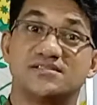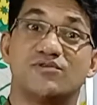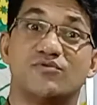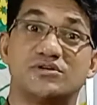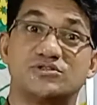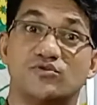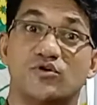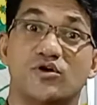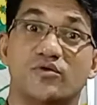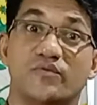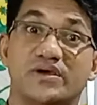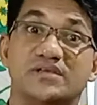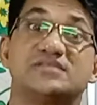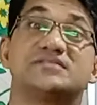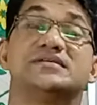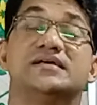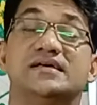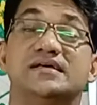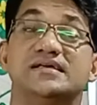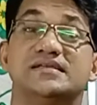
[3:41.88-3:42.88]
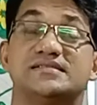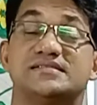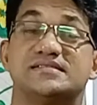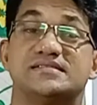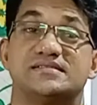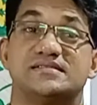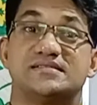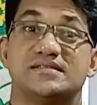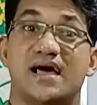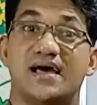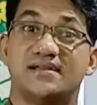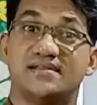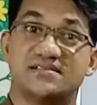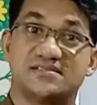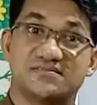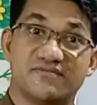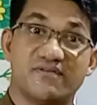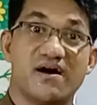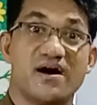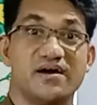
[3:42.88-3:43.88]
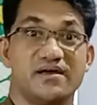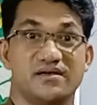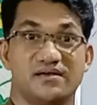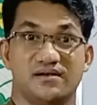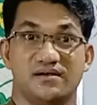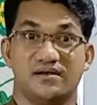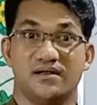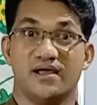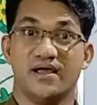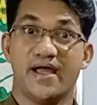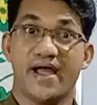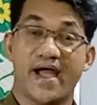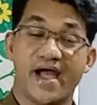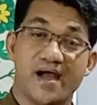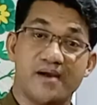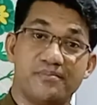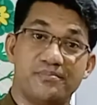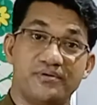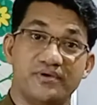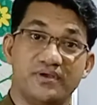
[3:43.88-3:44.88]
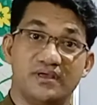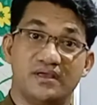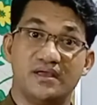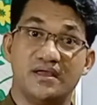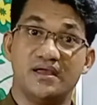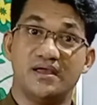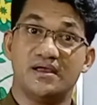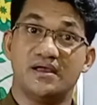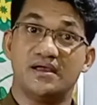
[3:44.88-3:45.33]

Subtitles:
was always satisfied, happy.